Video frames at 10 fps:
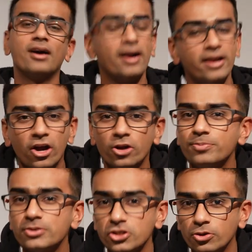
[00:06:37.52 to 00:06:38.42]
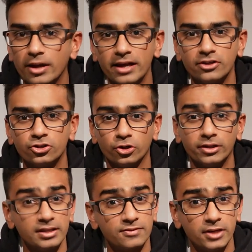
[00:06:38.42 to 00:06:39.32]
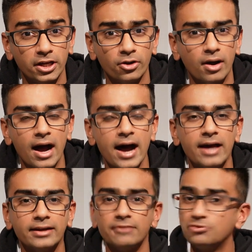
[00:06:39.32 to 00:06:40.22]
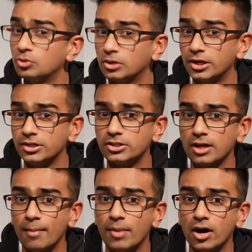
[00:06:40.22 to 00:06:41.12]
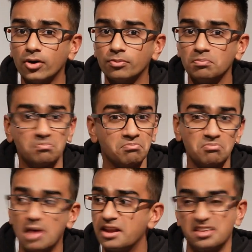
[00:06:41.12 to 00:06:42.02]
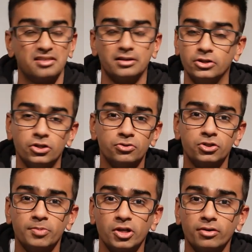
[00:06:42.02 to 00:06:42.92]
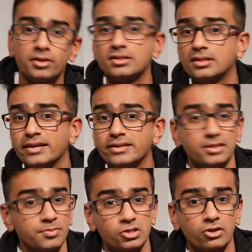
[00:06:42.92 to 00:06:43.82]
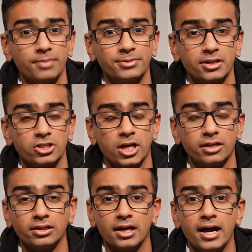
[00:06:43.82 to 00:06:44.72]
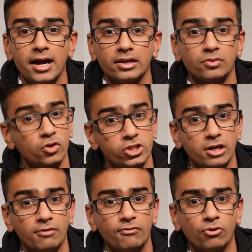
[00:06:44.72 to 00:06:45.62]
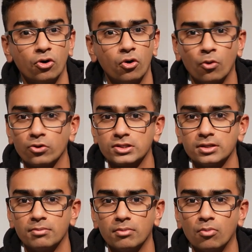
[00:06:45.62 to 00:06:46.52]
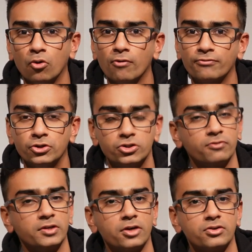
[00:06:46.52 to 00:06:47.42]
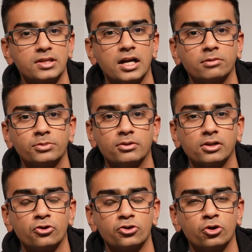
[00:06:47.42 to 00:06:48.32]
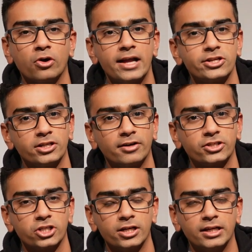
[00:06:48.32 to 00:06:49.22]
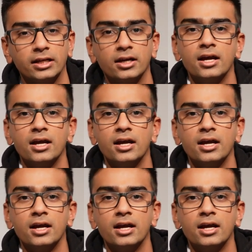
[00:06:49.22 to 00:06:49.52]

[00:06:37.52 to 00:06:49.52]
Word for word: I hope you enjoyed this video and if you learned about anything new to be honest then subscribe to the channel and watch out for awesome more future videos to help you along your engineering journey.